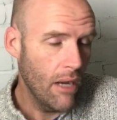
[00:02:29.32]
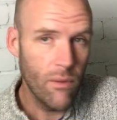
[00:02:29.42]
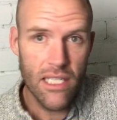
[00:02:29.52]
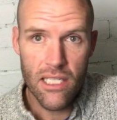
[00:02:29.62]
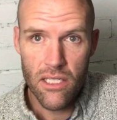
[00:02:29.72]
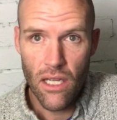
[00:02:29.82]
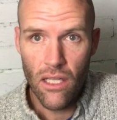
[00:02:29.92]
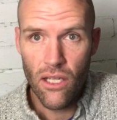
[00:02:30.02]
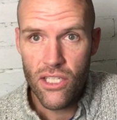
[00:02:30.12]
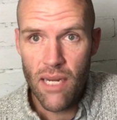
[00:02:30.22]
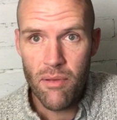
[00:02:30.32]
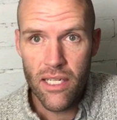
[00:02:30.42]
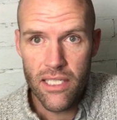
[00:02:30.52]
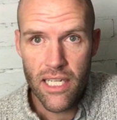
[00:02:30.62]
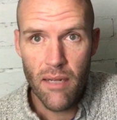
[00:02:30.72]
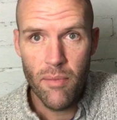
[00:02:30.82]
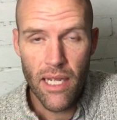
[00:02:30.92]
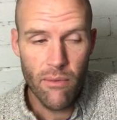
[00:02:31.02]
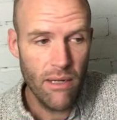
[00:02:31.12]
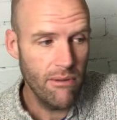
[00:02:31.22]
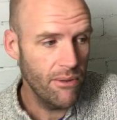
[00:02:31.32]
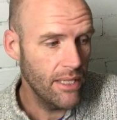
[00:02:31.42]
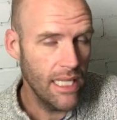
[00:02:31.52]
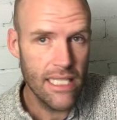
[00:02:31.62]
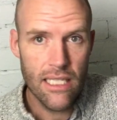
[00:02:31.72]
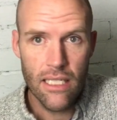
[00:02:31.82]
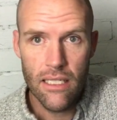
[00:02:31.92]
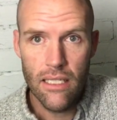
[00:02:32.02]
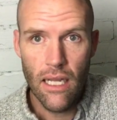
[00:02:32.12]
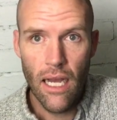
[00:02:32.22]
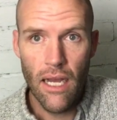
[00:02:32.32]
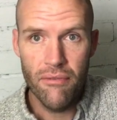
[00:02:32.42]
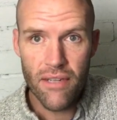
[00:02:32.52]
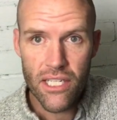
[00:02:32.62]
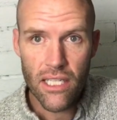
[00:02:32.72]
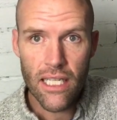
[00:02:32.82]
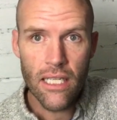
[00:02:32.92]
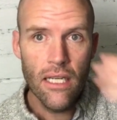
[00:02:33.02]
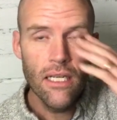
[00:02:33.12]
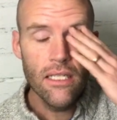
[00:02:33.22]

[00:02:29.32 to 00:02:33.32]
which is a lot cheaper than it's going to be when we release it officially.